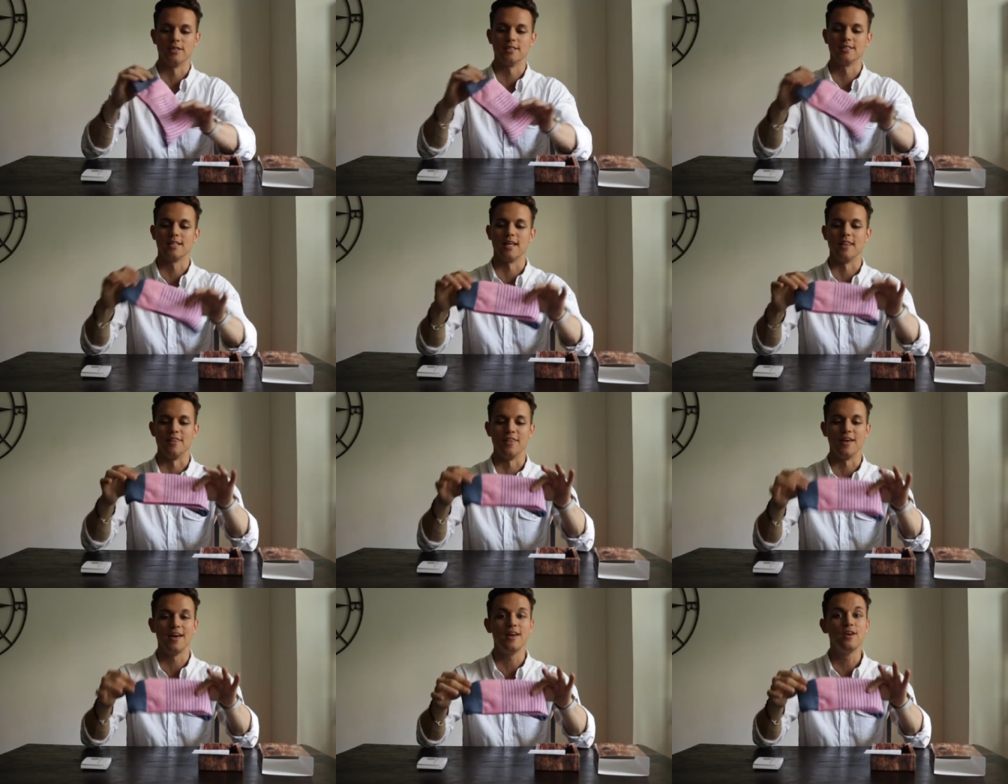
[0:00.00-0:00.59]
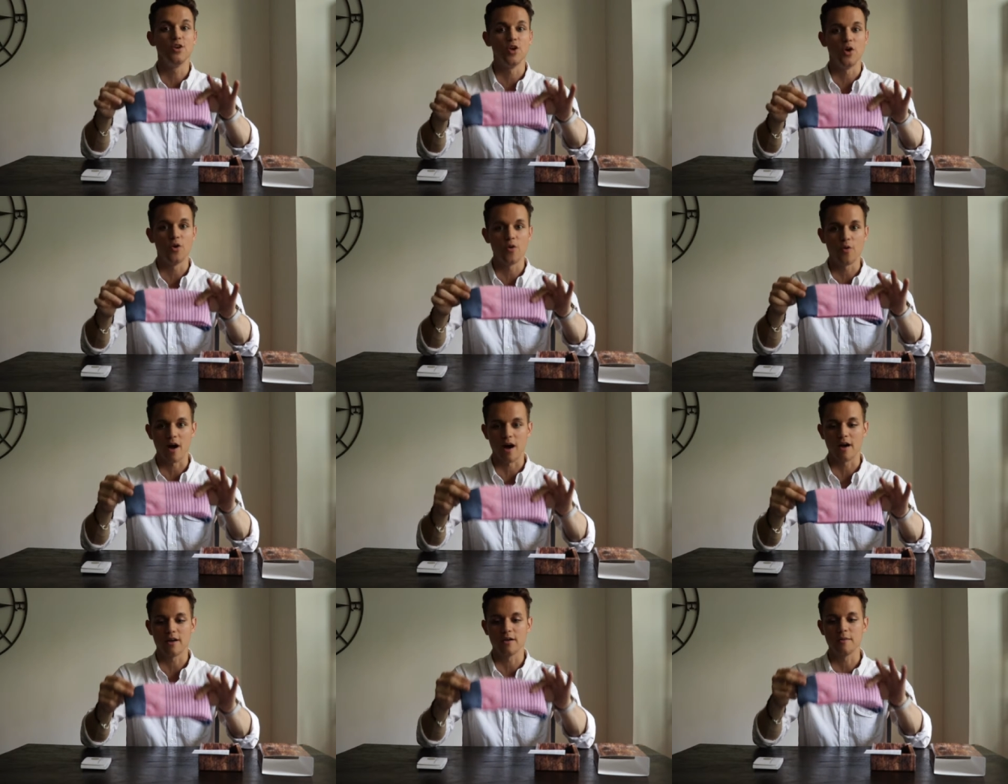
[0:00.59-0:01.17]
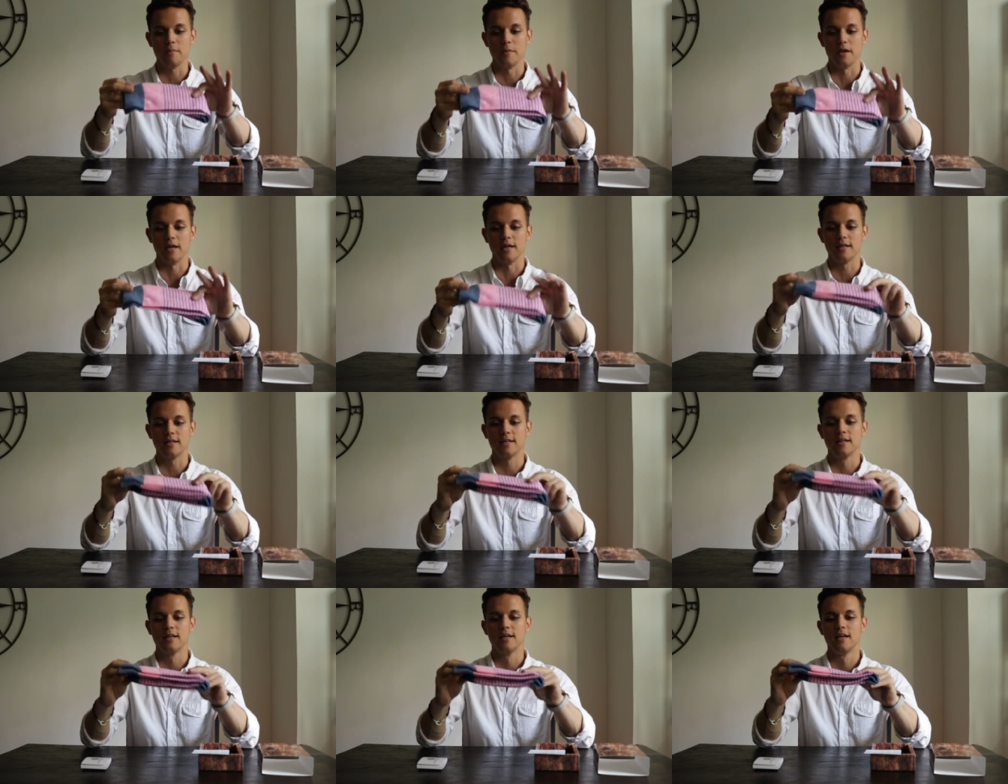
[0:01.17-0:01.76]
It's that they know how to
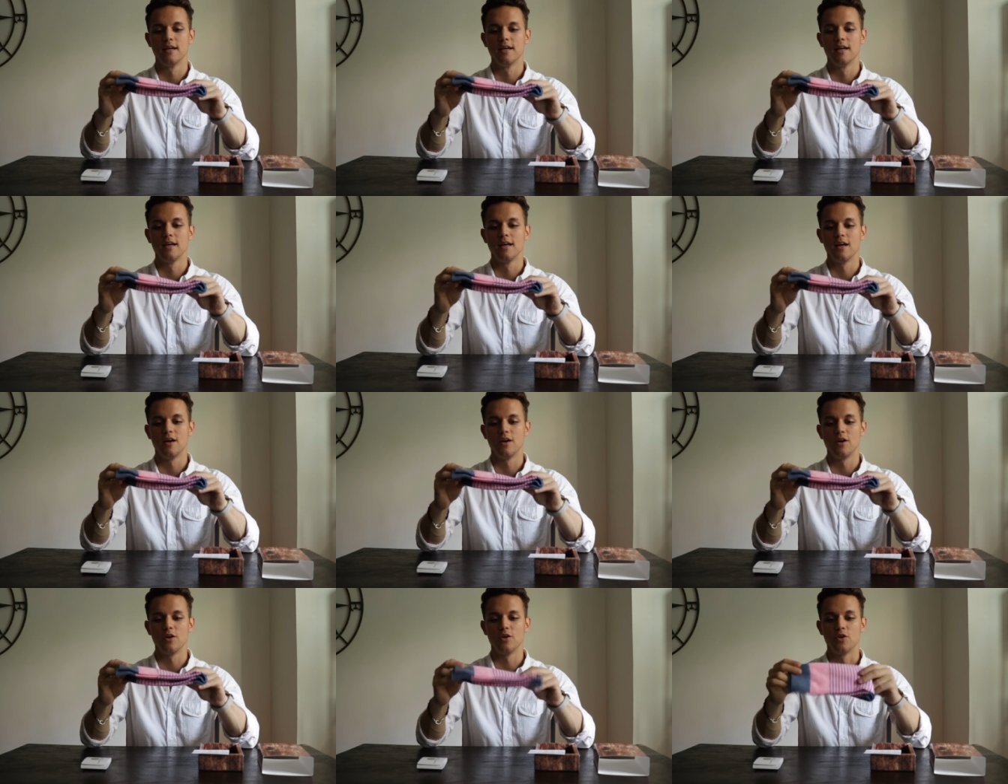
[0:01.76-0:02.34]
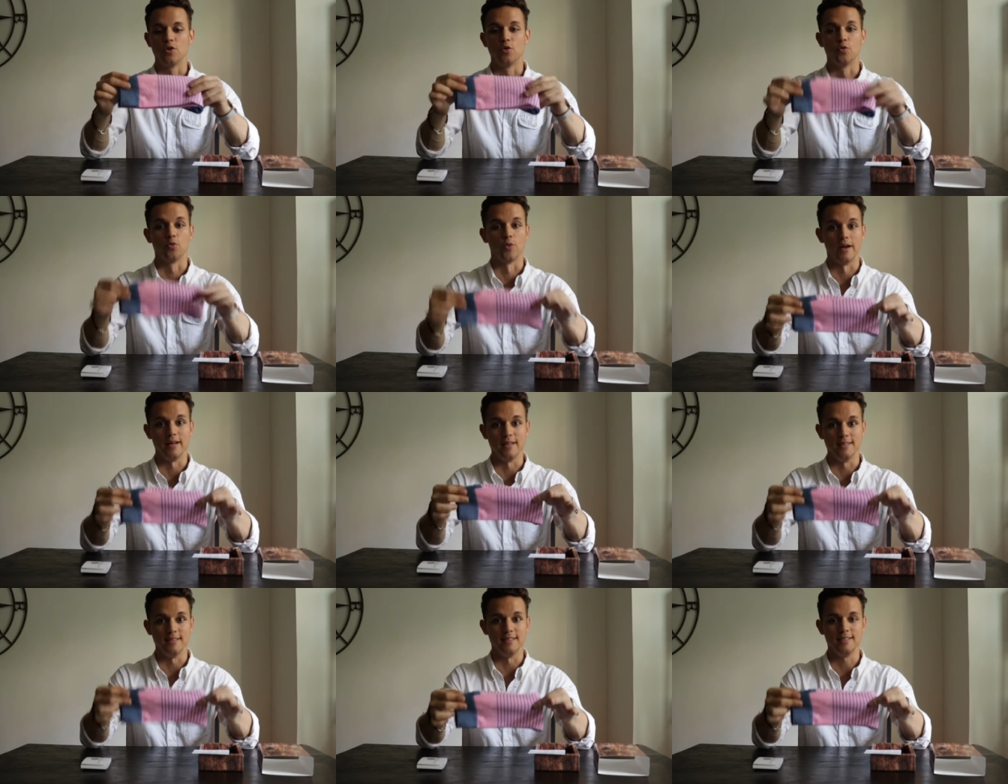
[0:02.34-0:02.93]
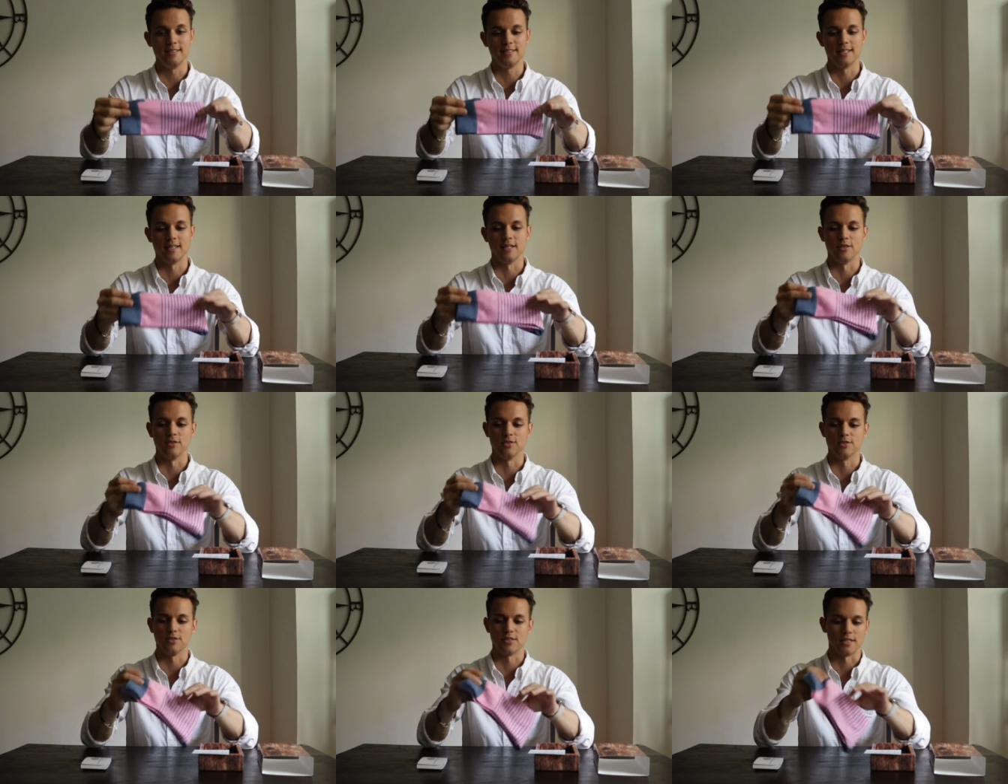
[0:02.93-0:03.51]
make great
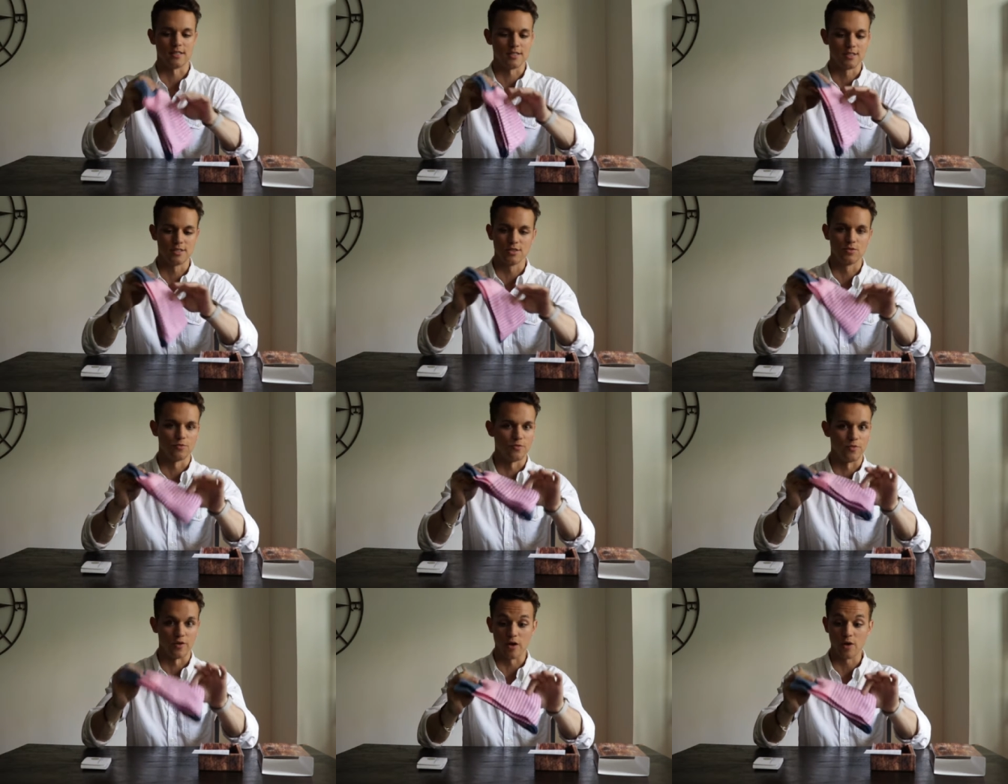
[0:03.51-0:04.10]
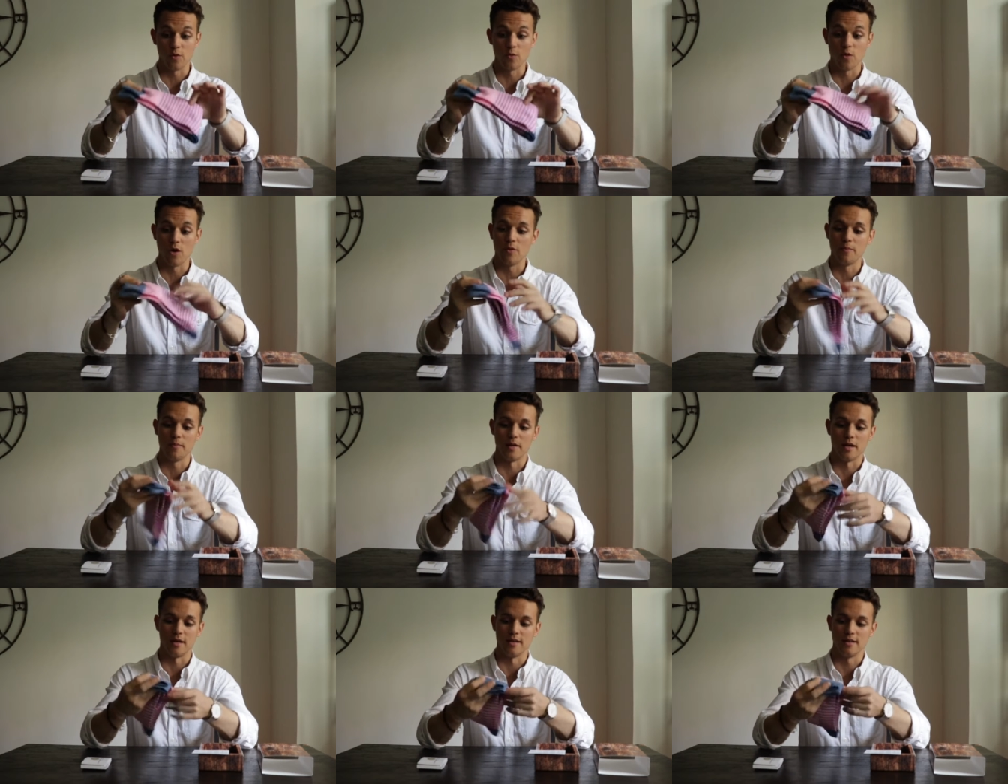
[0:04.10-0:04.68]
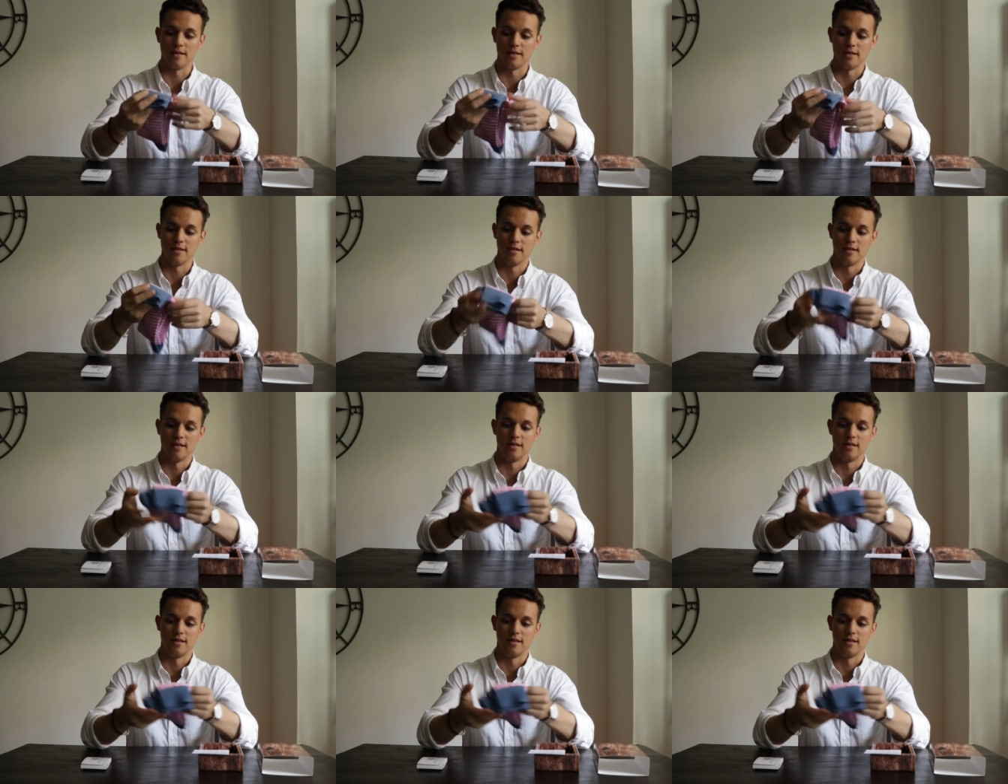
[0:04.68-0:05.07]
details. Like, this is very well made.